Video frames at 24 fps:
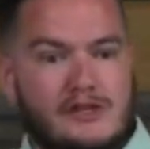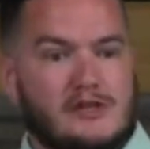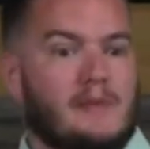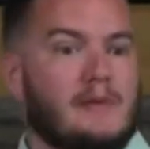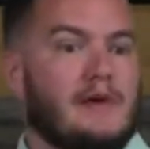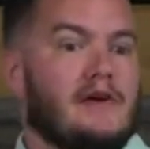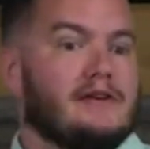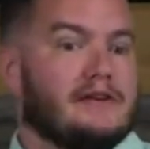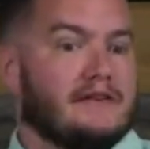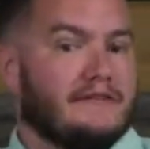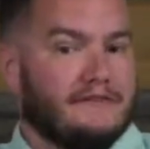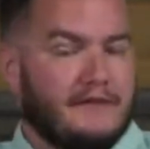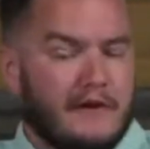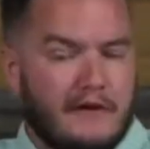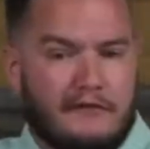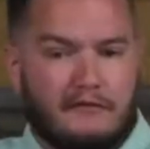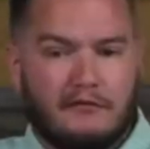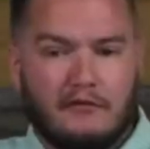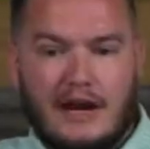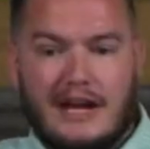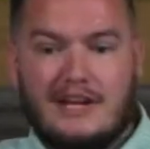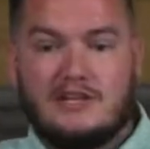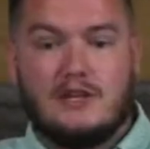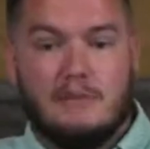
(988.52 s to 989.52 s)
Spirit to fall
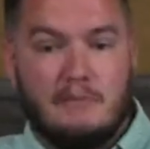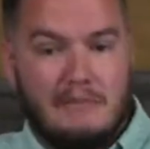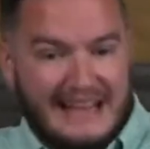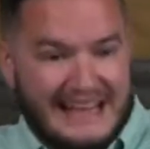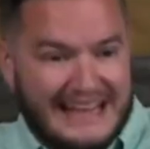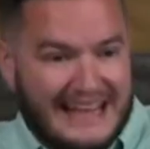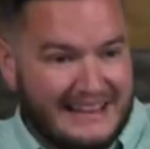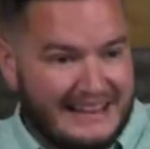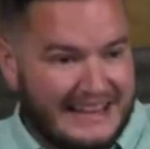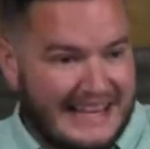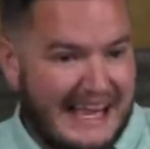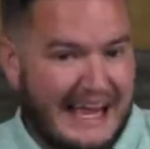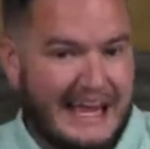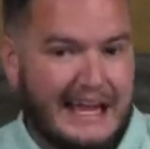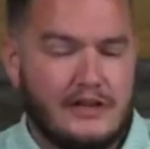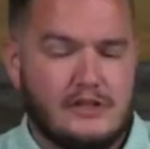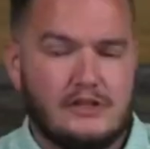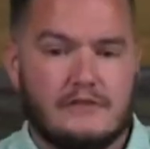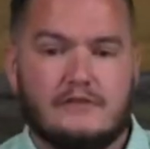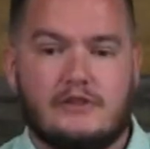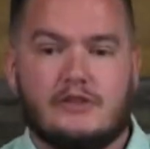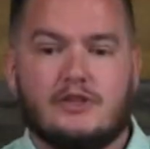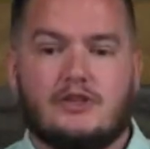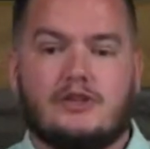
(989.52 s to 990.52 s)
fresh and begin the age
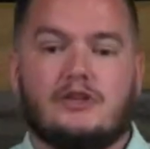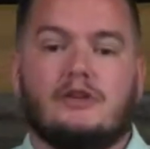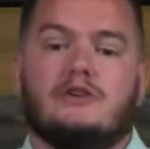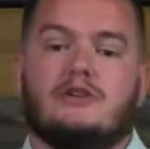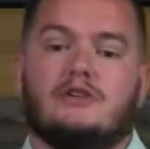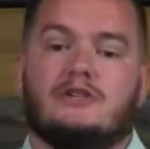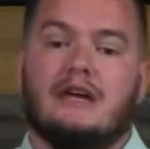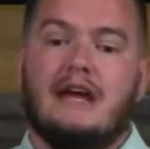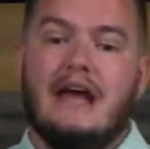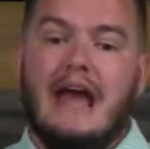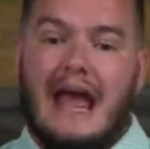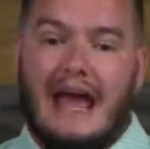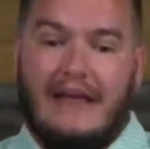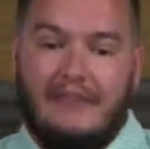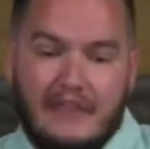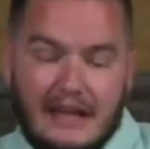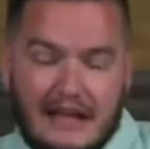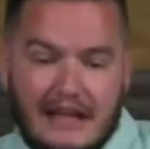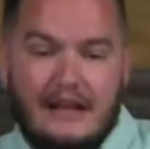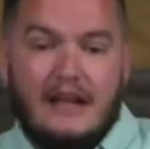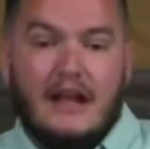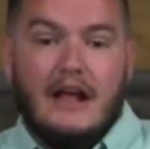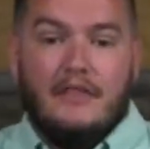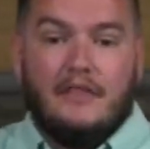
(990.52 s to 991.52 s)
of the church. And
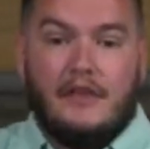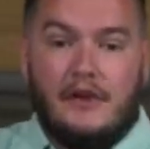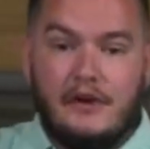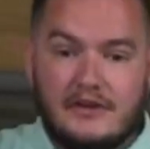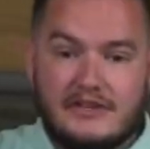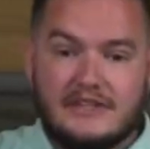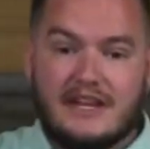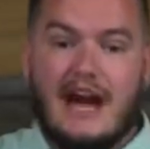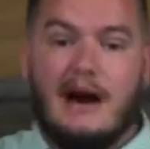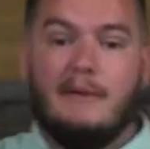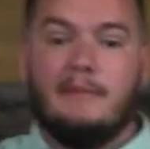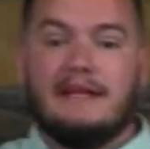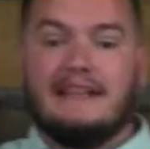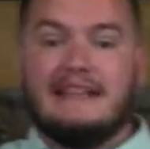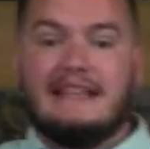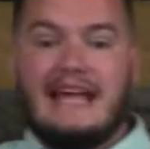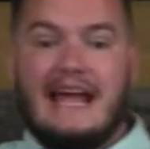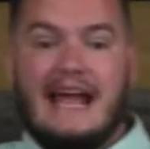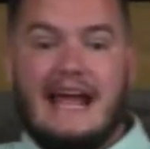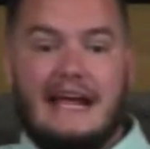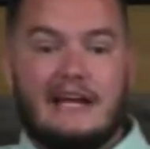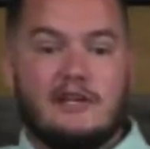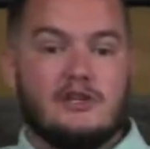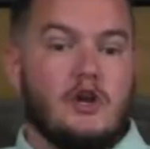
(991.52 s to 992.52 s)
then there is coming the
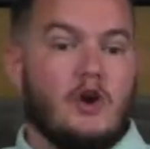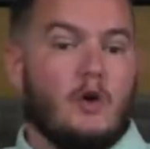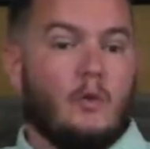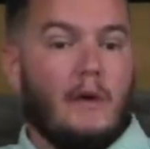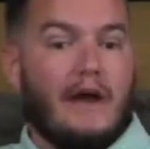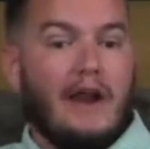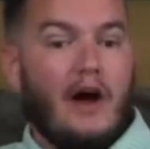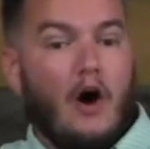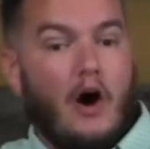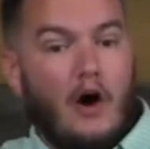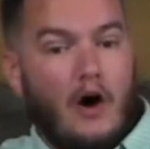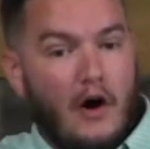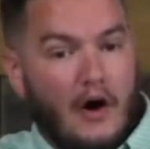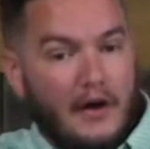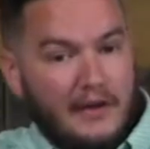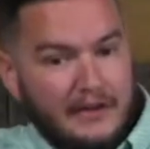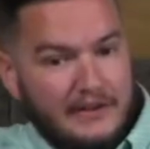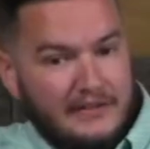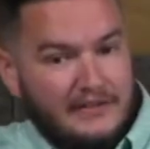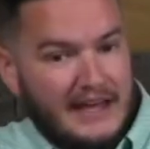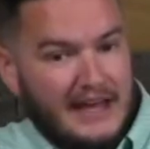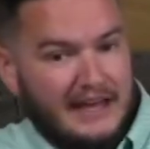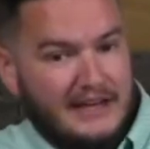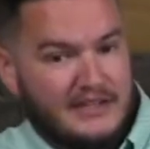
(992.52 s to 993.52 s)
age when all
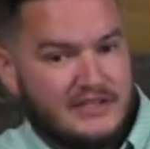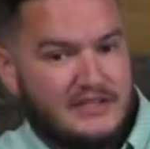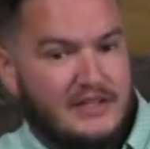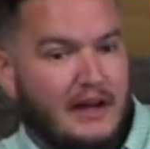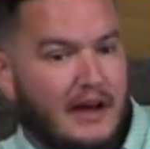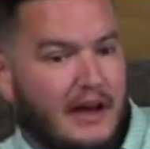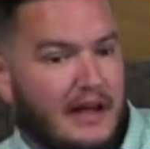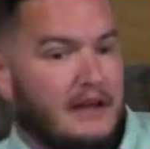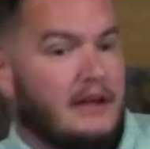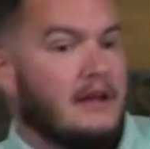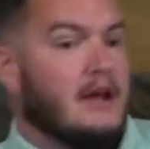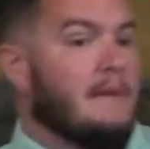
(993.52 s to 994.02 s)
of that is done.